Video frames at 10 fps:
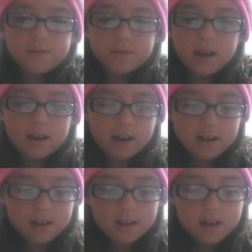Like,
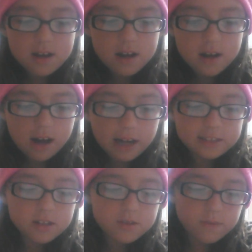I
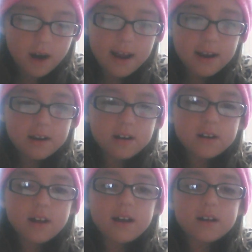just write,
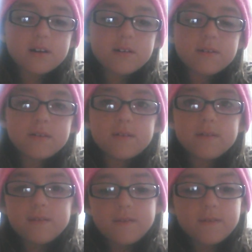like,
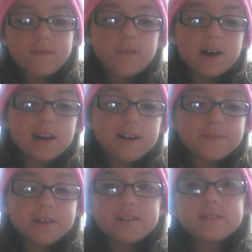
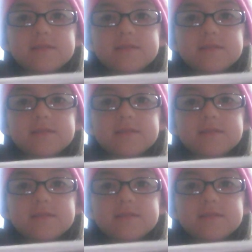whatever.